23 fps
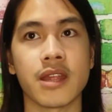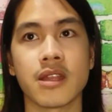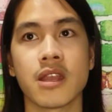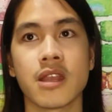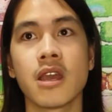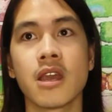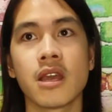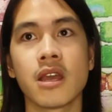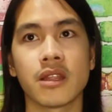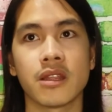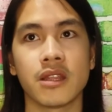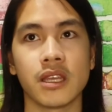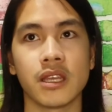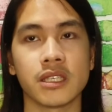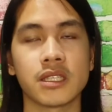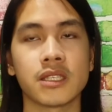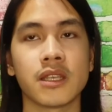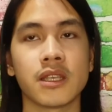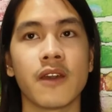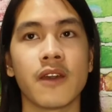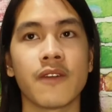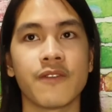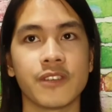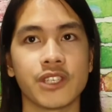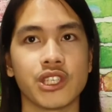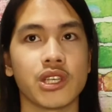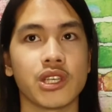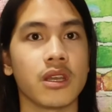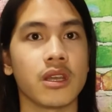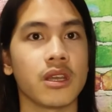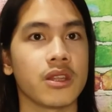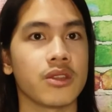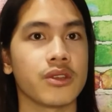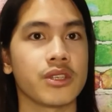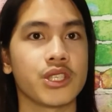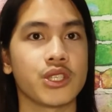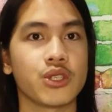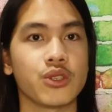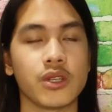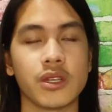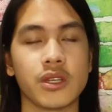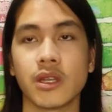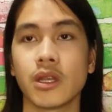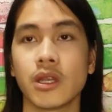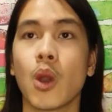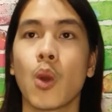and this fishing
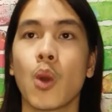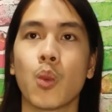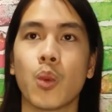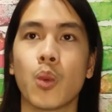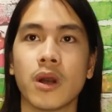industry